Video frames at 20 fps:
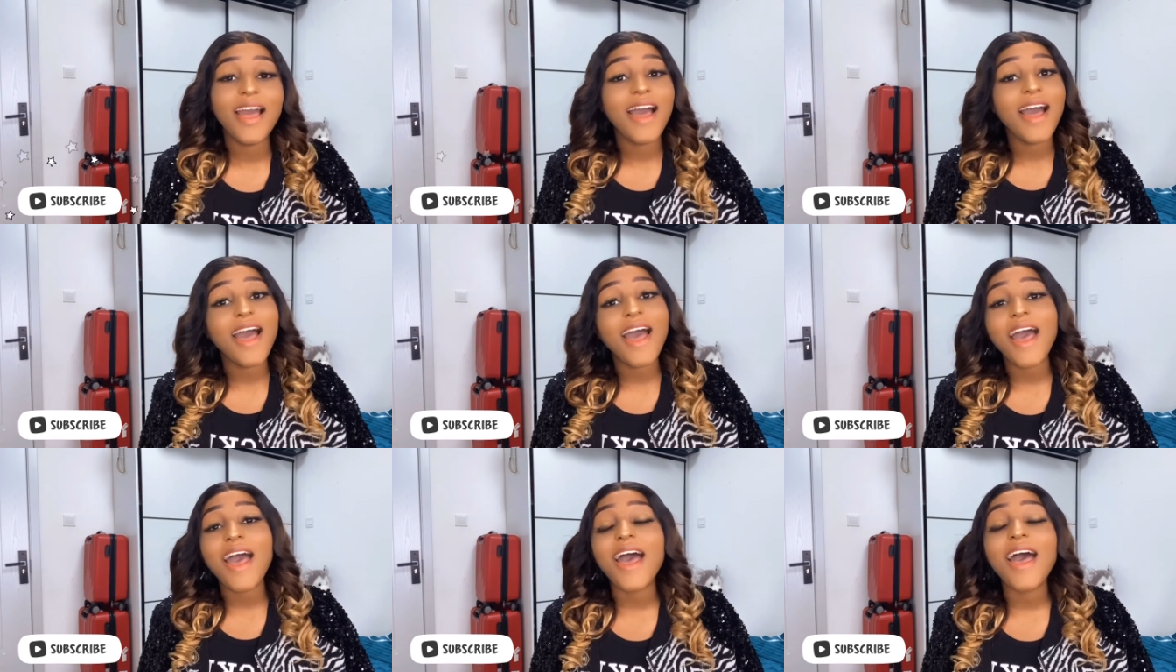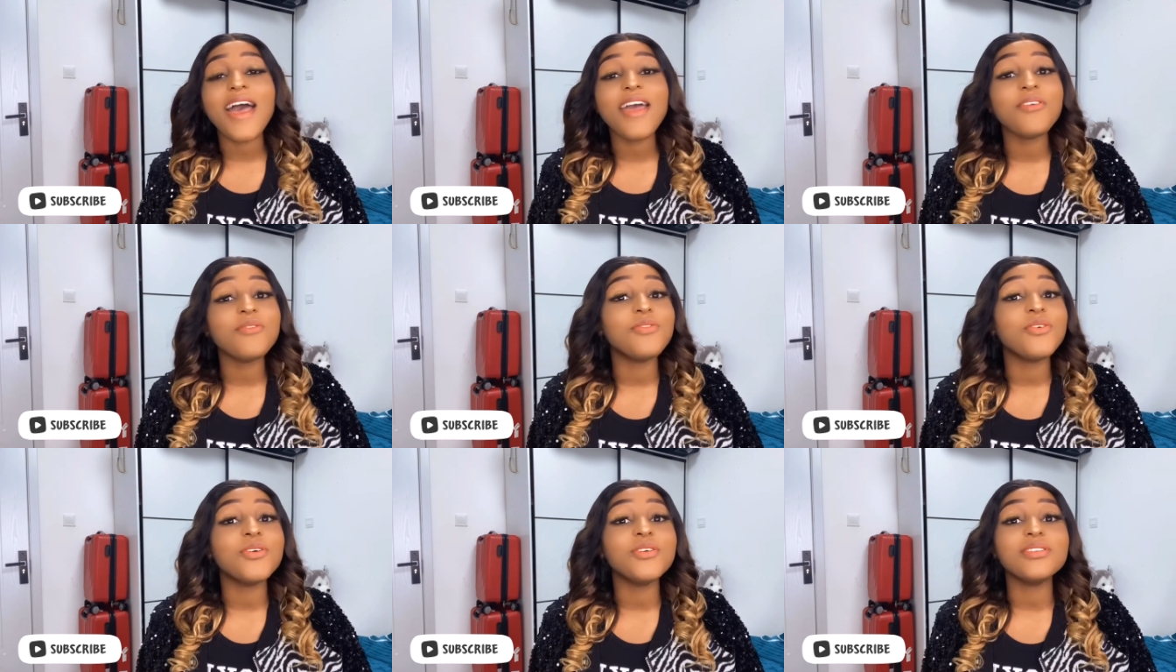
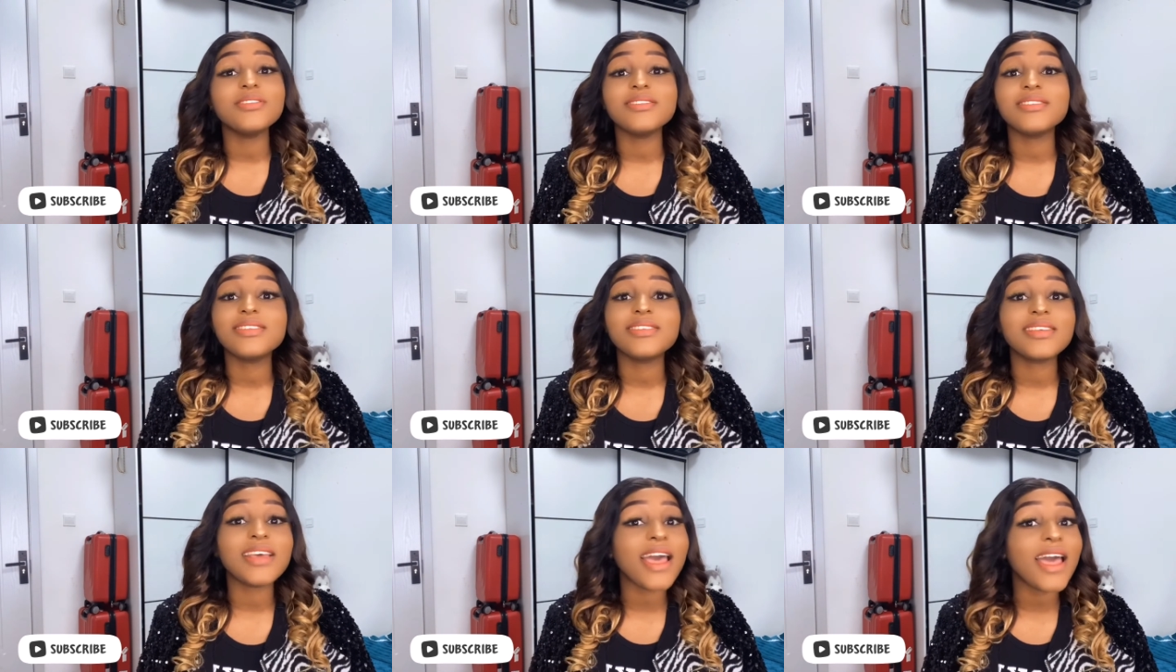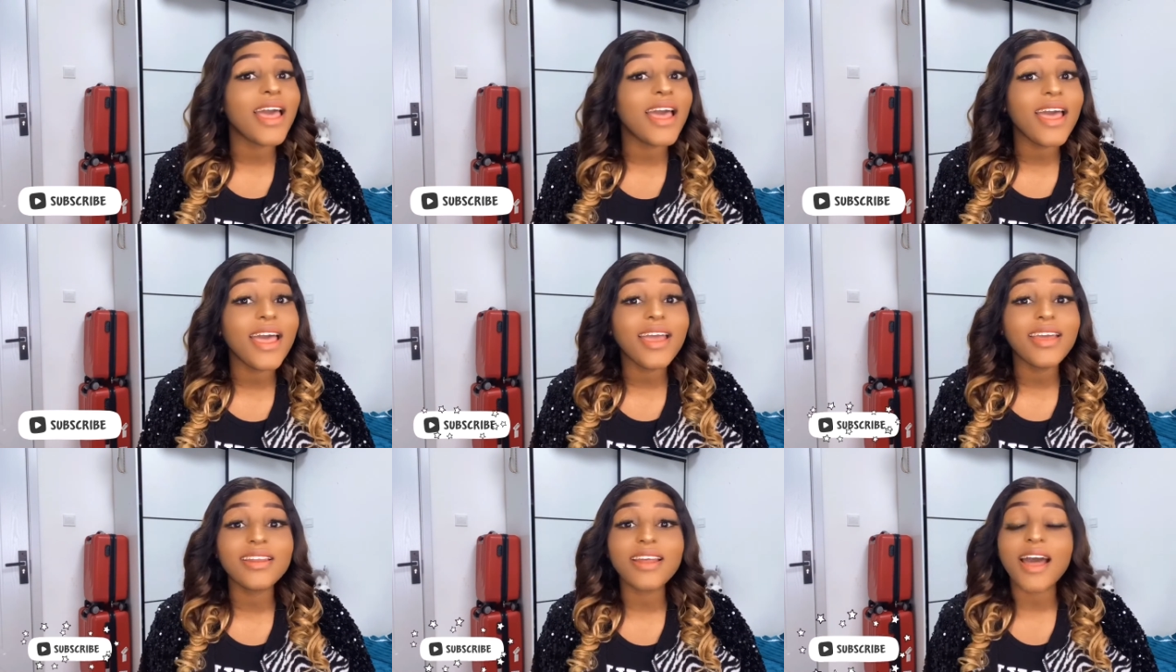iphone
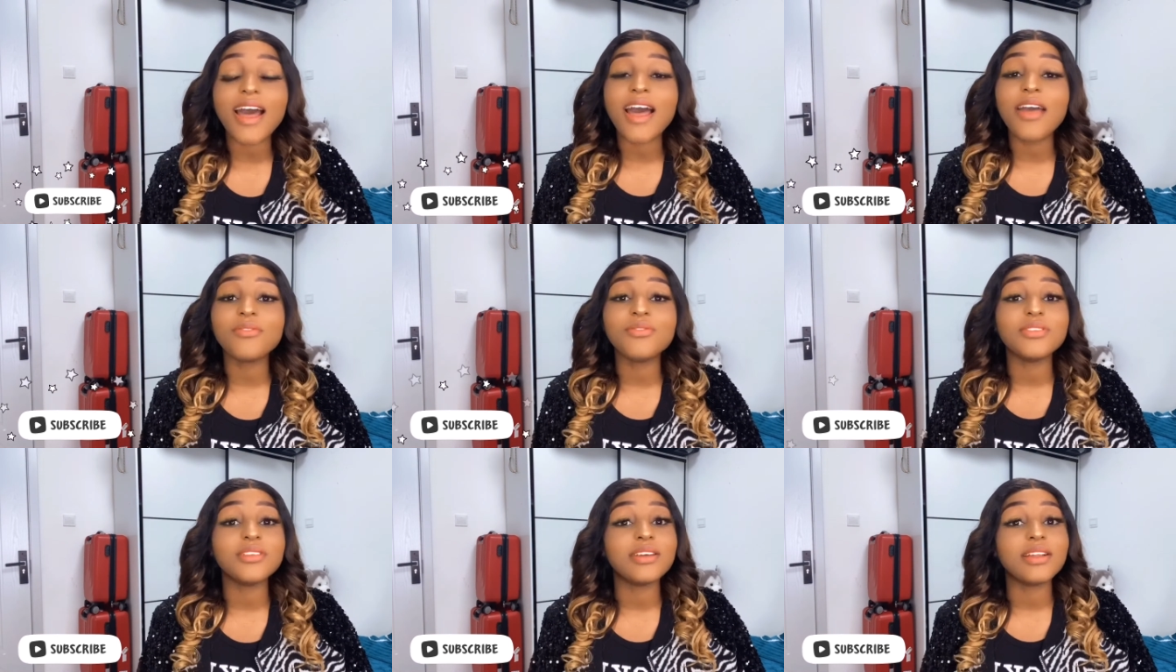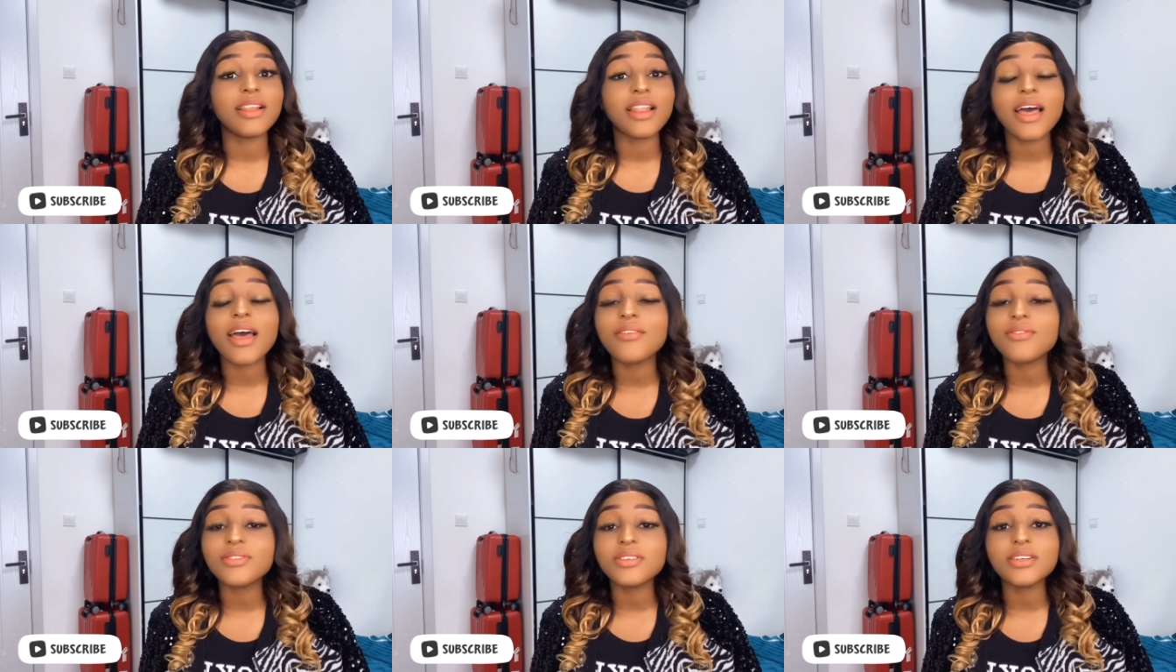10 iphone
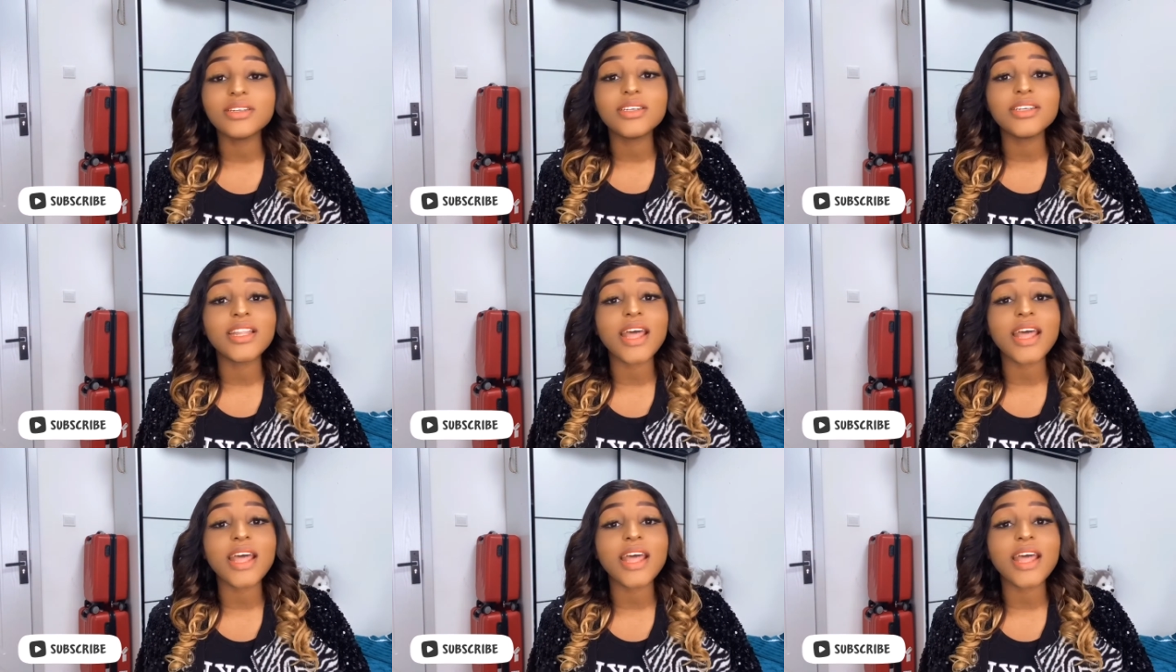11